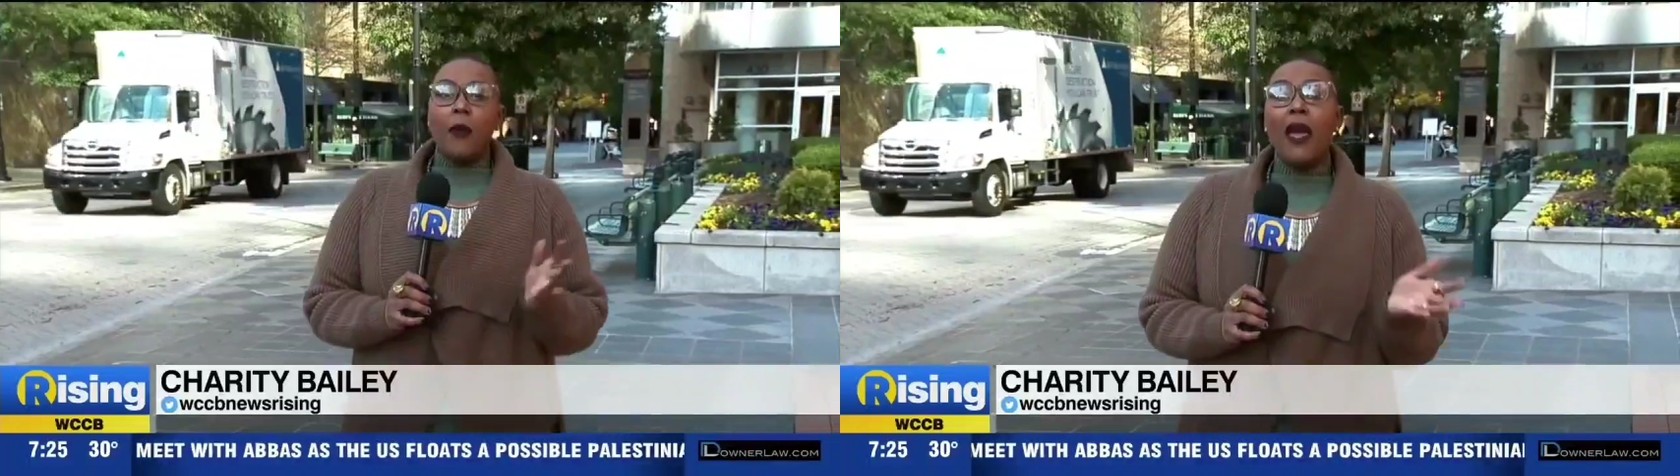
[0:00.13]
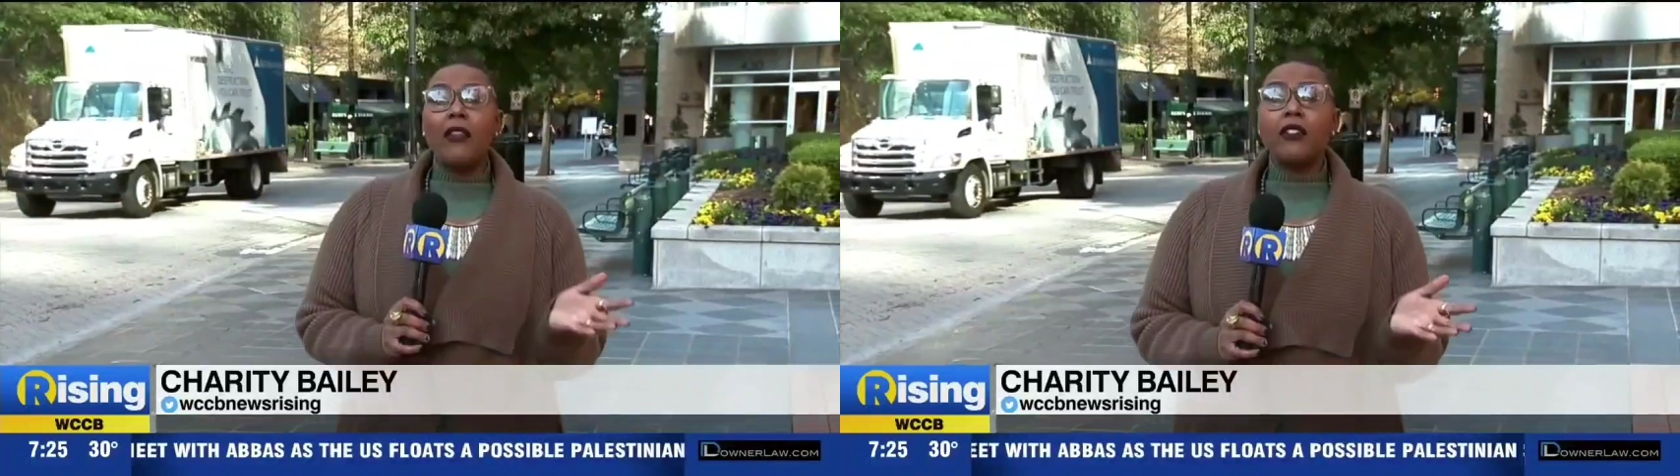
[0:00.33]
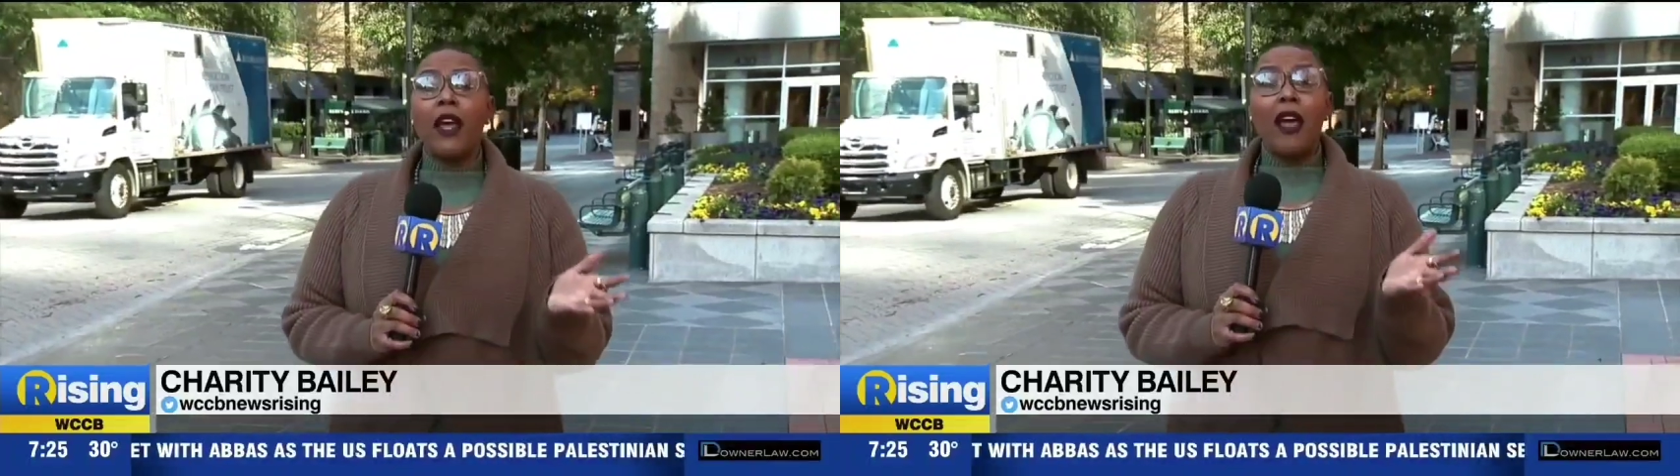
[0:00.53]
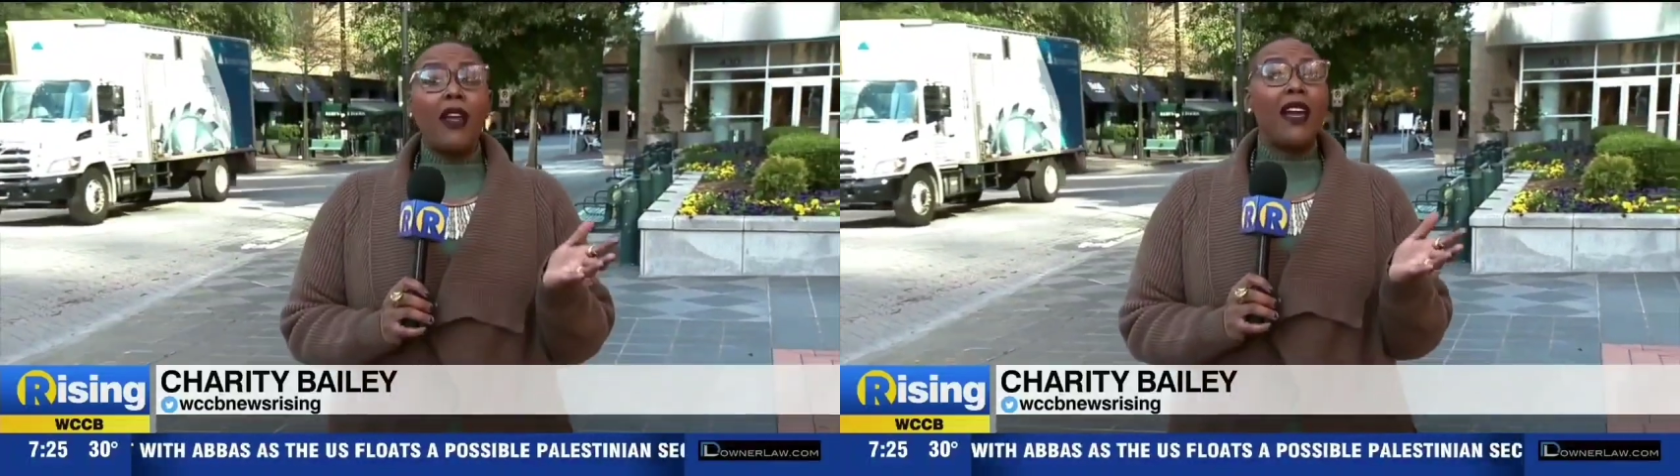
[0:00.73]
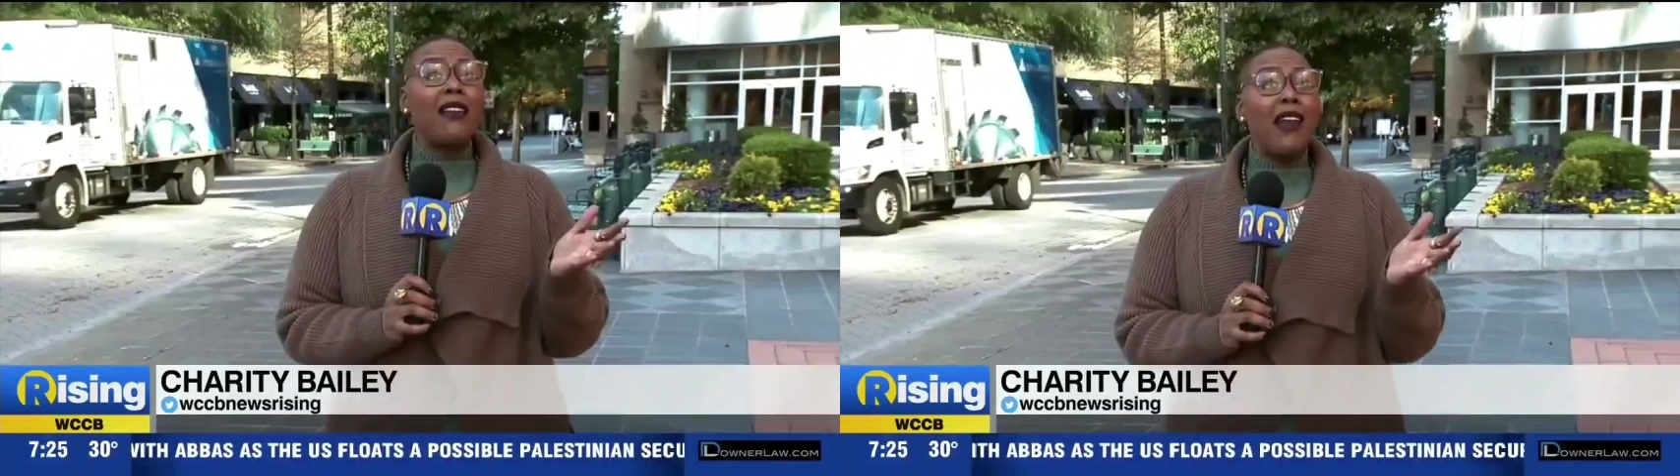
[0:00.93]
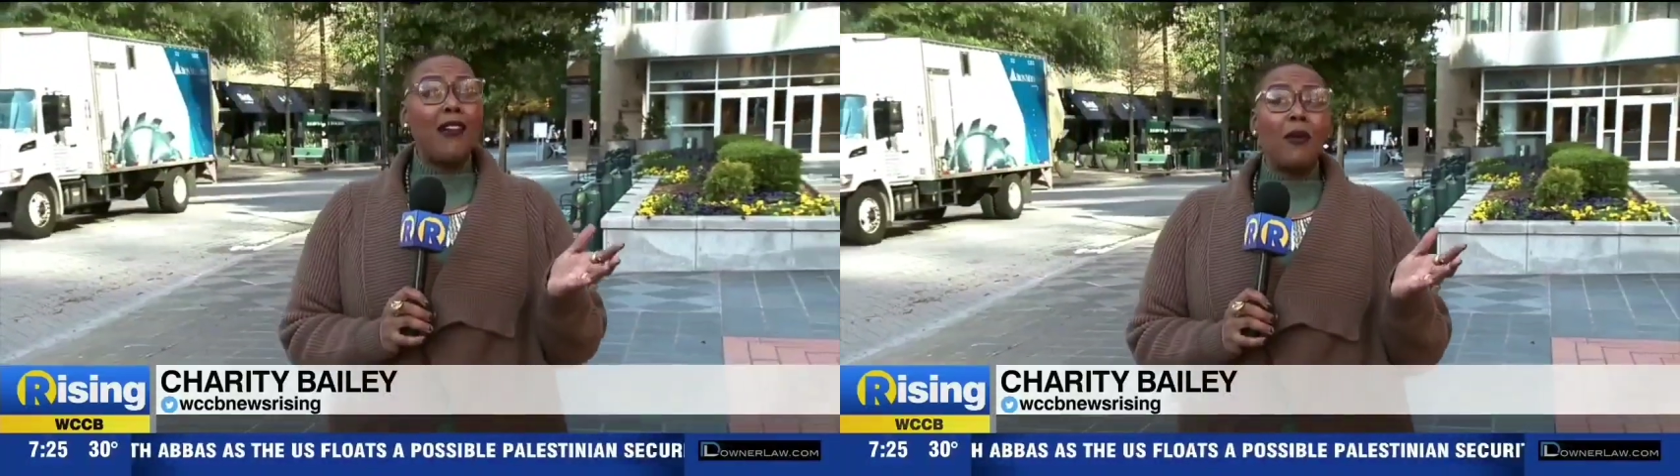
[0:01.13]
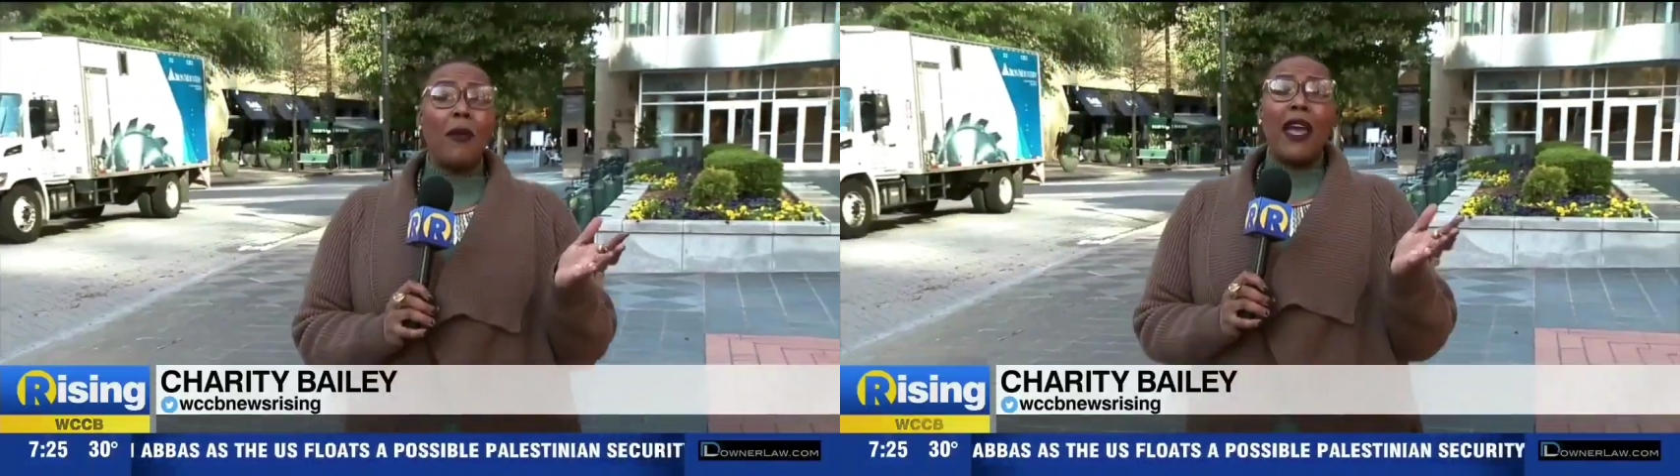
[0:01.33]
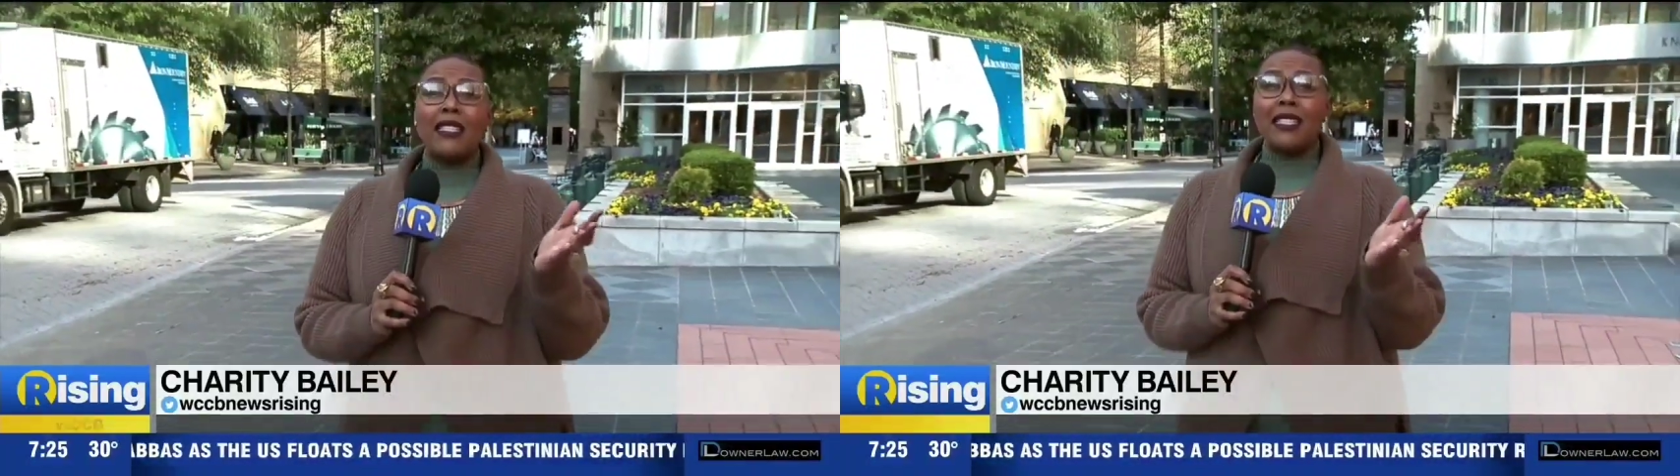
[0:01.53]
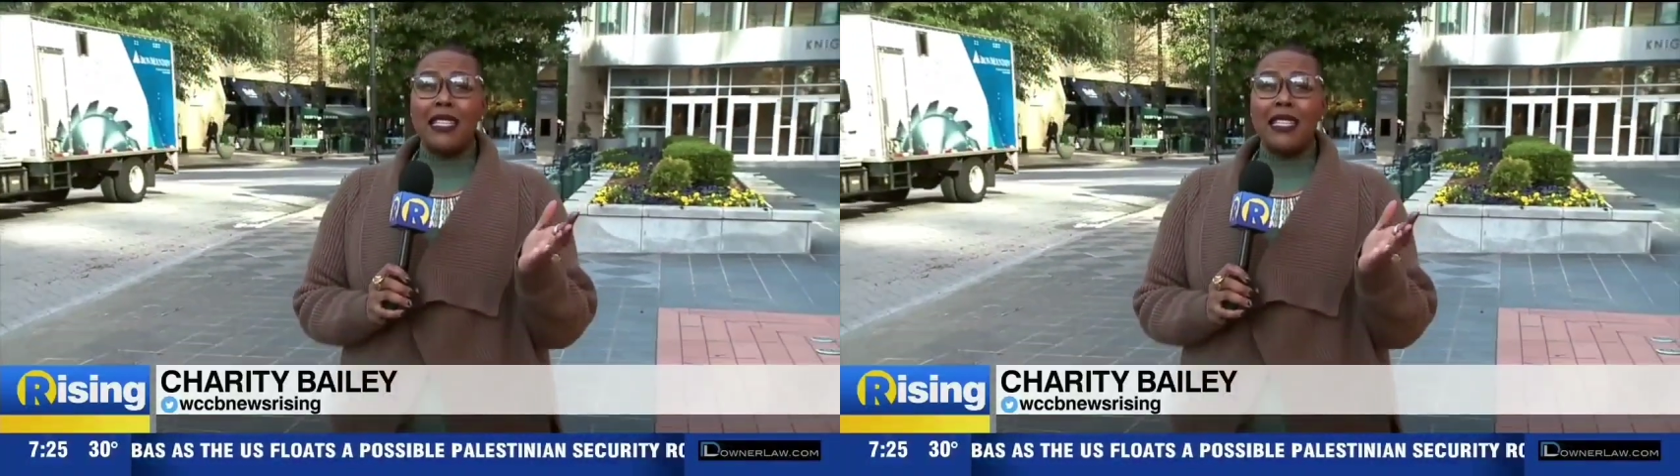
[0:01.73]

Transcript: The Panthers are having another bad